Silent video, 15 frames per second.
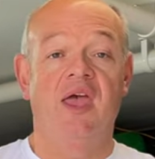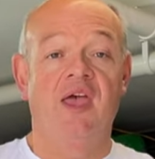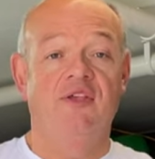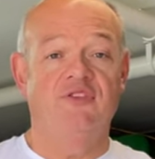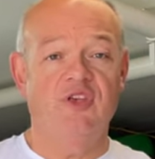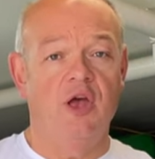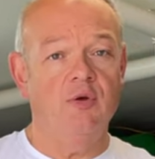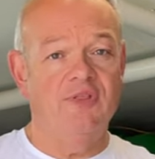
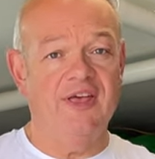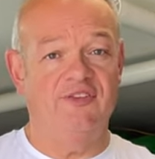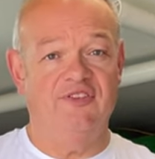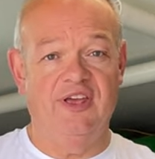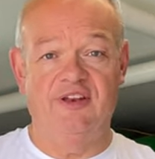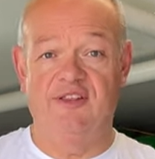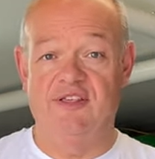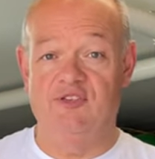So that's the
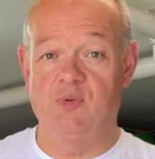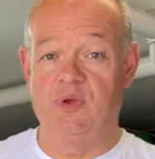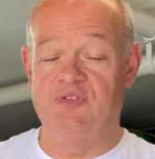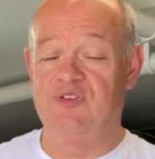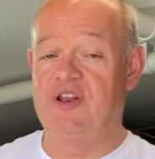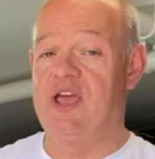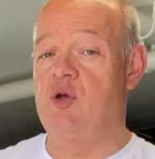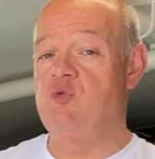end of this week's
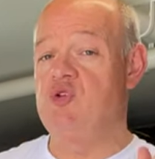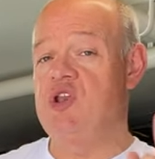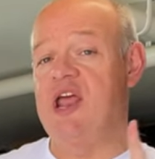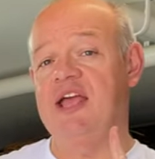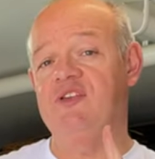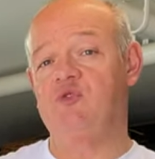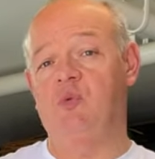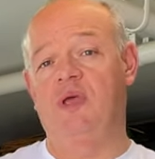video.
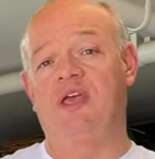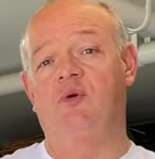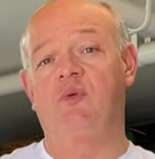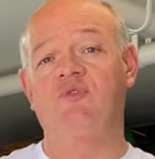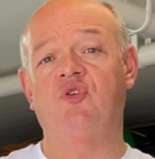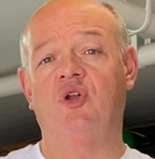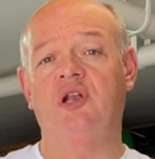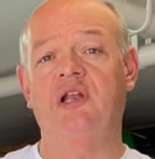Next week,
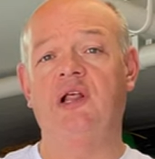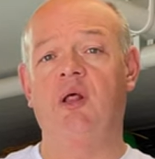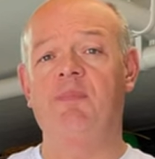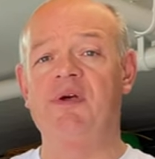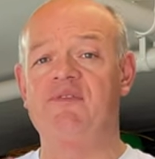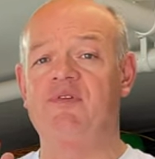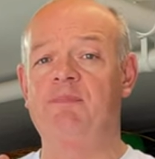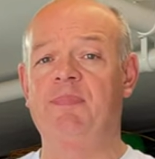we've got a little
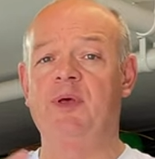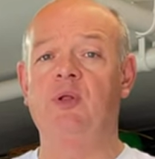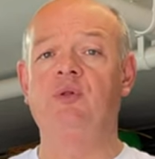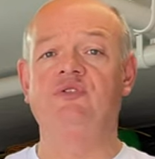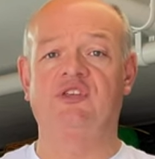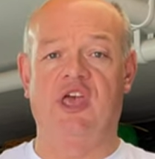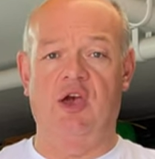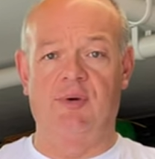bit of a
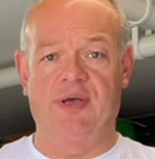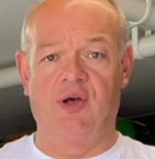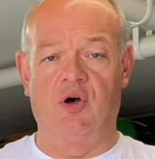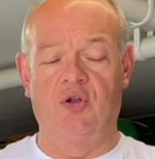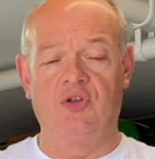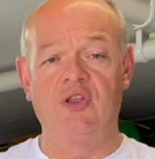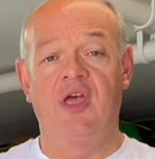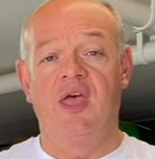build going
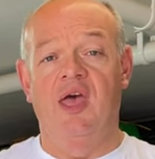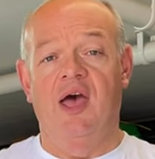on,